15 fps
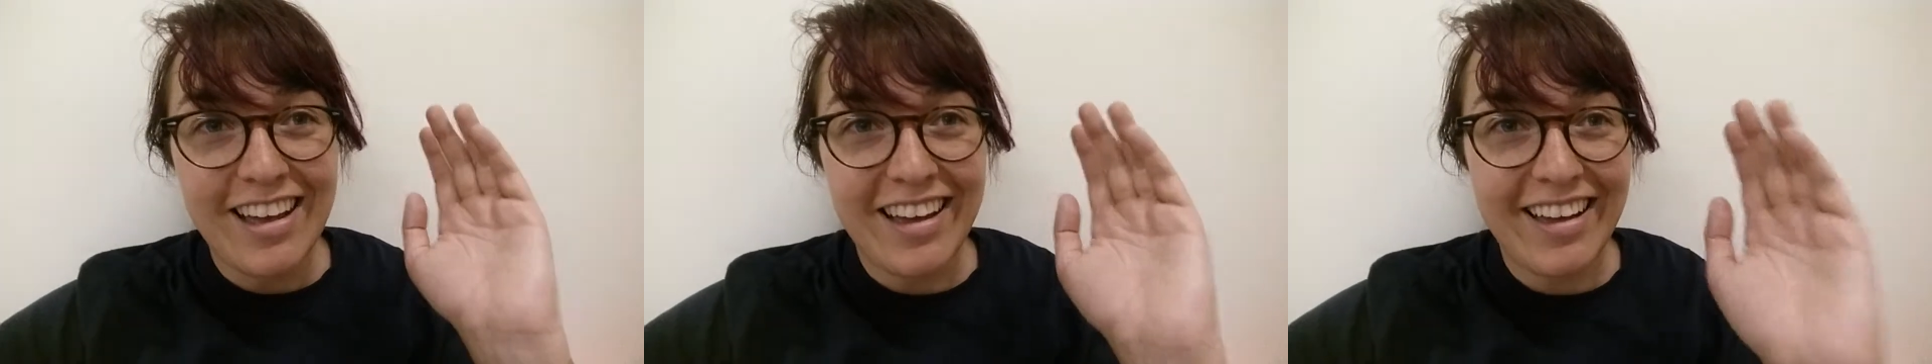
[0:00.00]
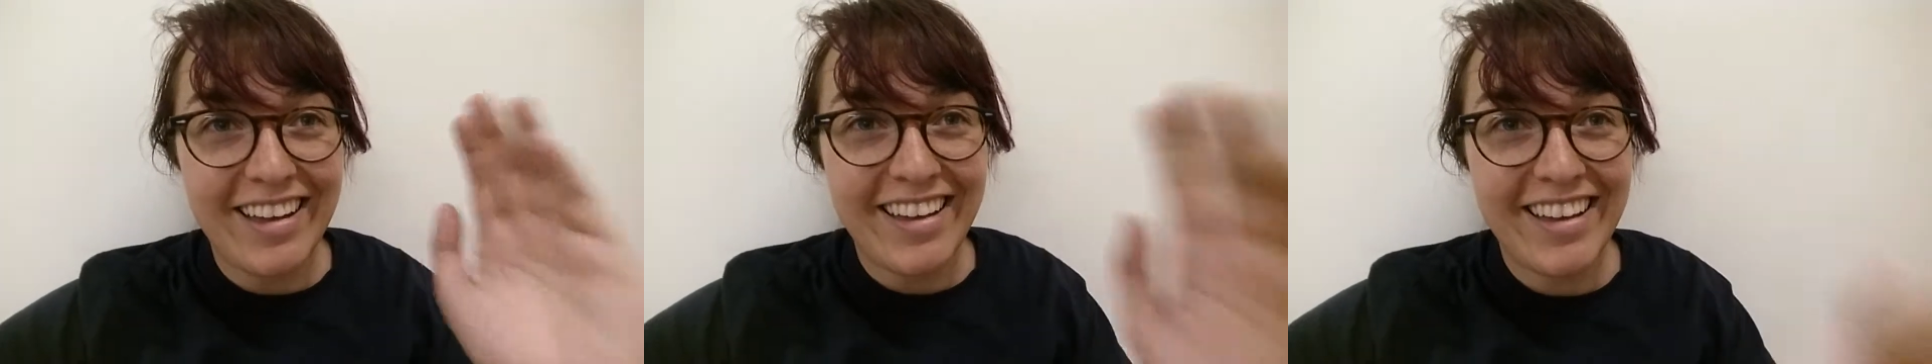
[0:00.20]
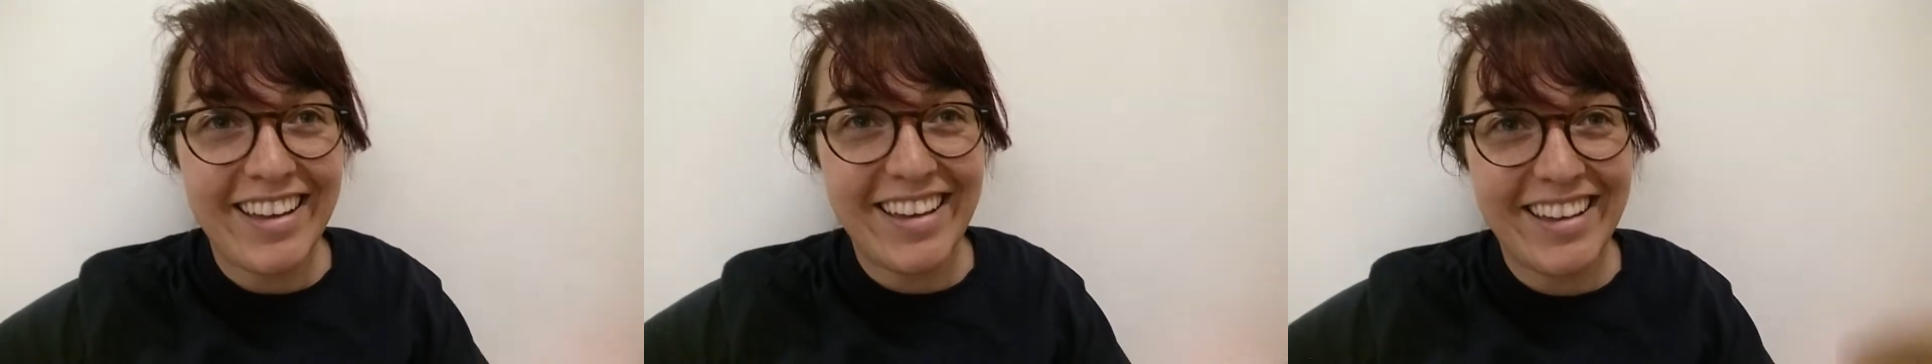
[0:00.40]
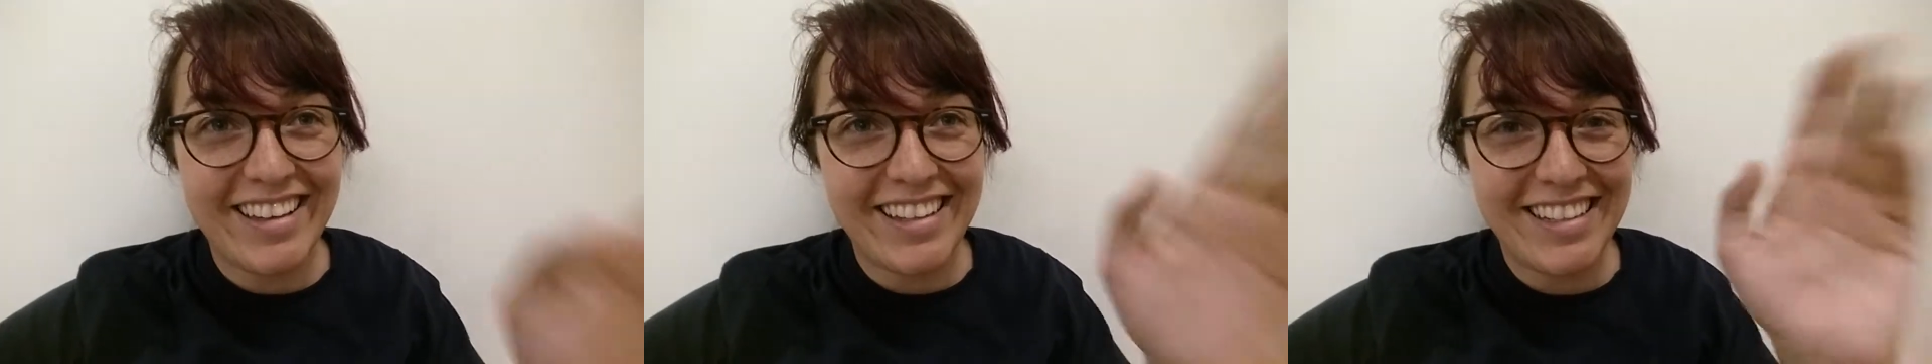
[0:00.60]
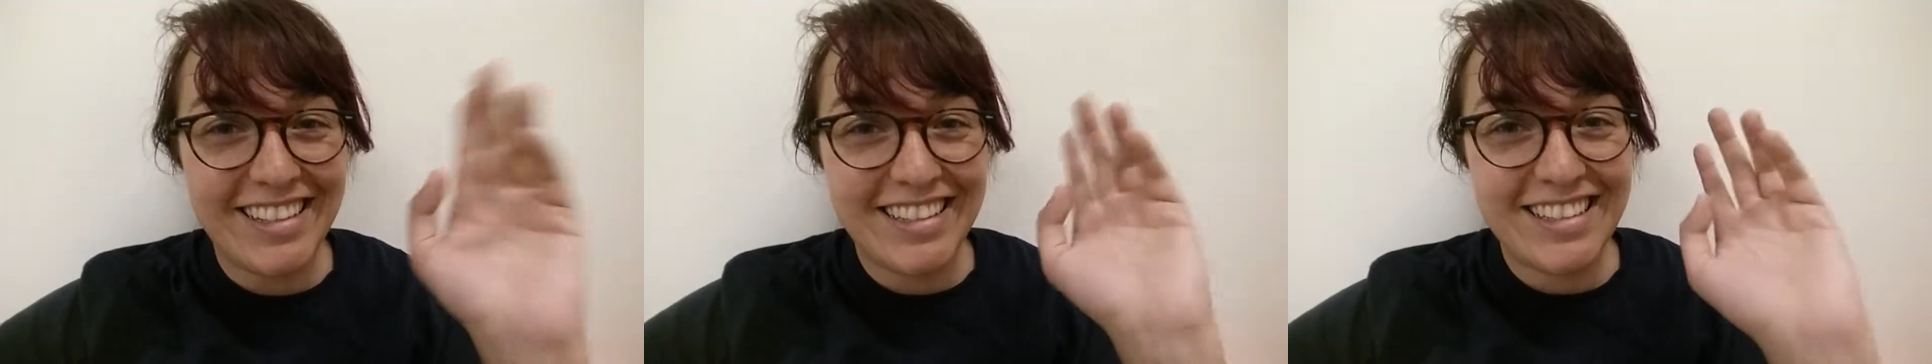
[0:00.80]

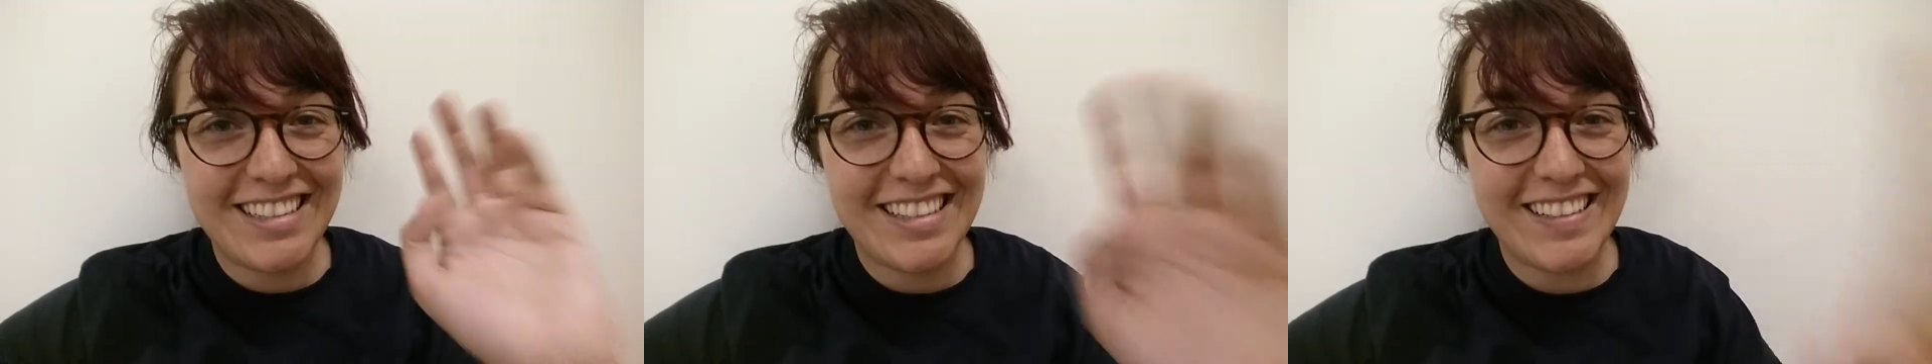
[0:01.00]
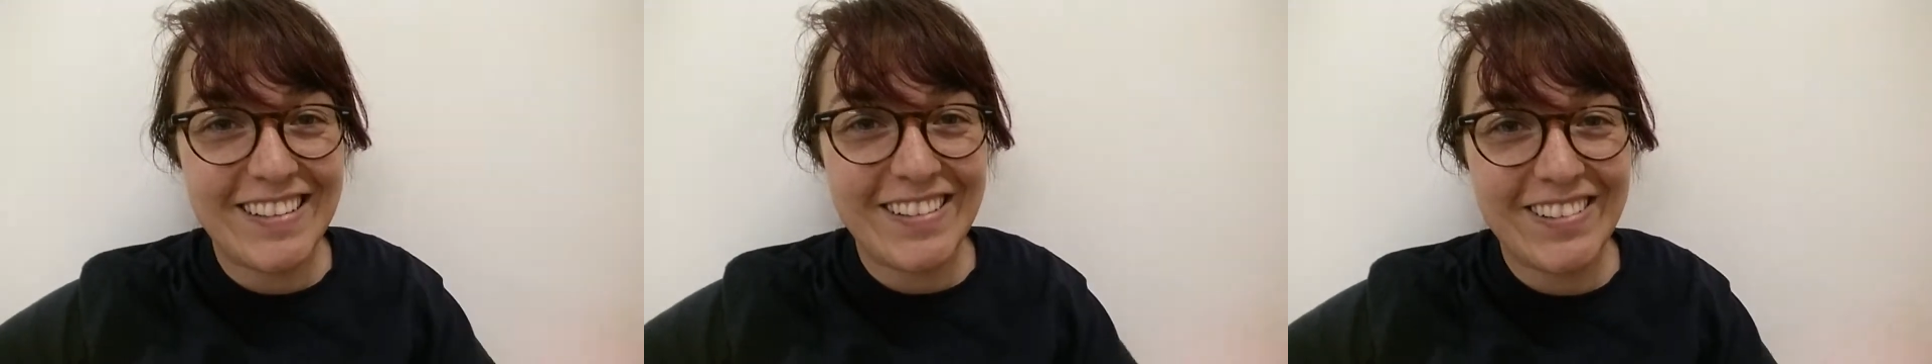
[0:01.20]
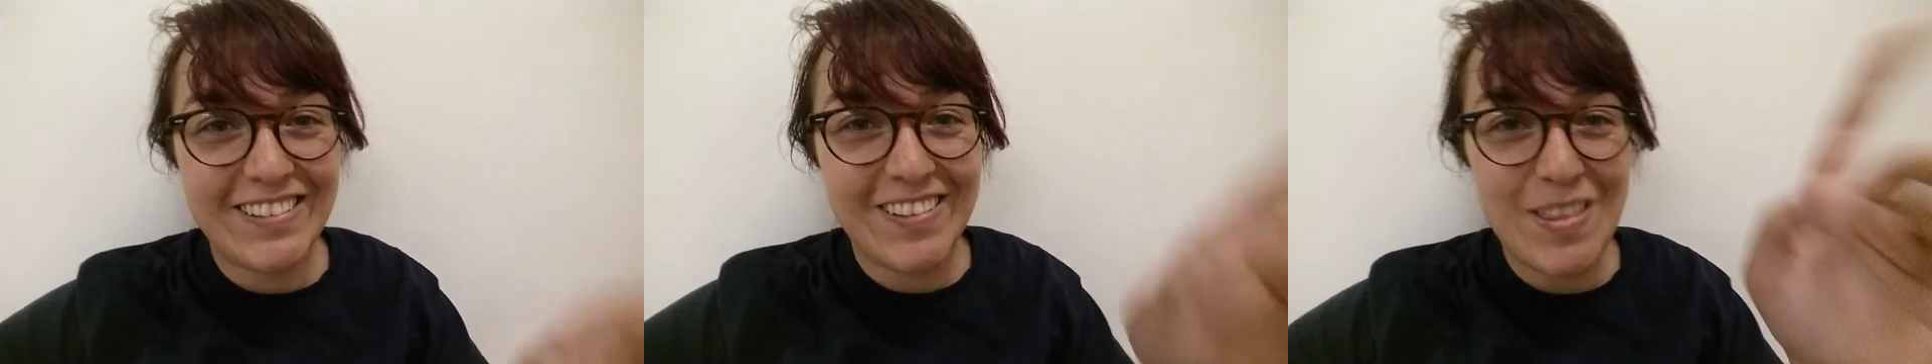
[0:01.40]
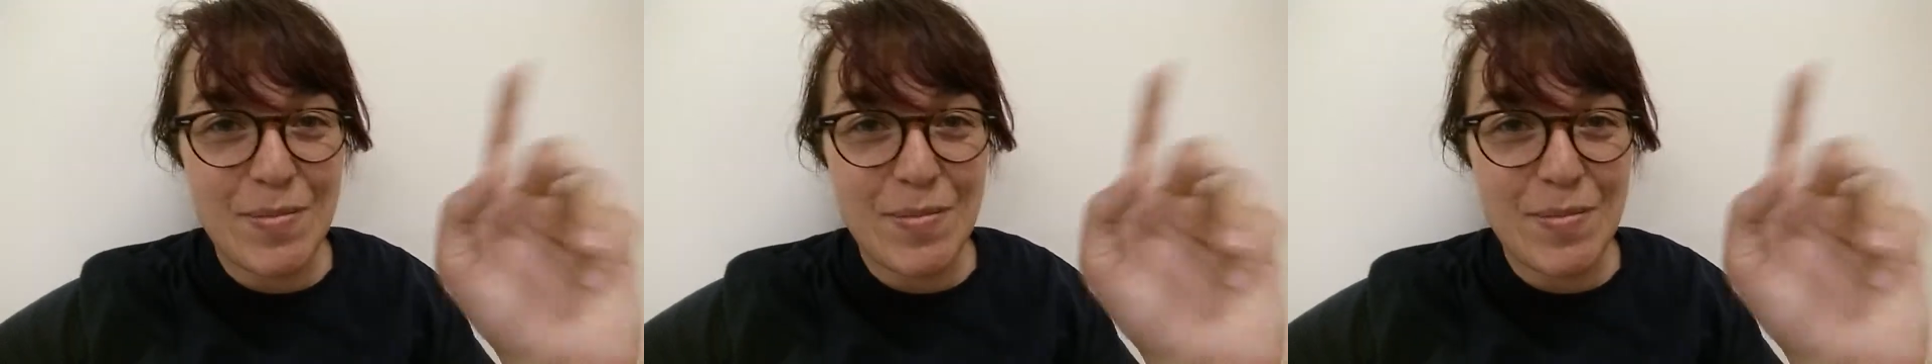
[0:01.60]
onto